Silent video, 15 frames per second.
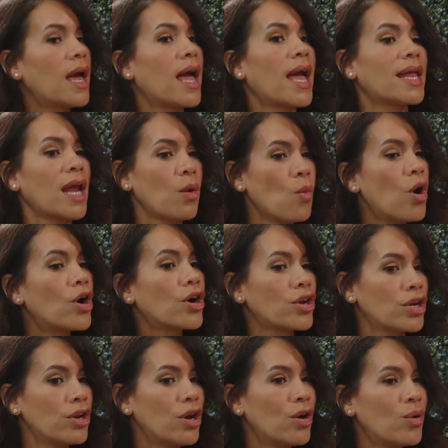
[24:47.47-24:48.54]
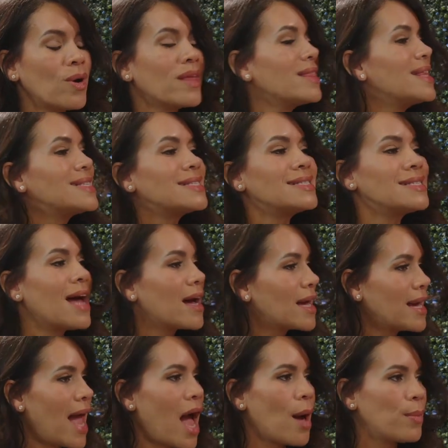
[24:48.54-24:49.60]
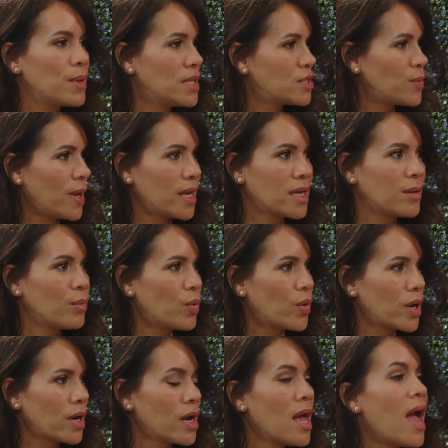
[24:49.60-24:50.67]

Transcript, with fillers: And I want her to know this is not going to happen this way anymore.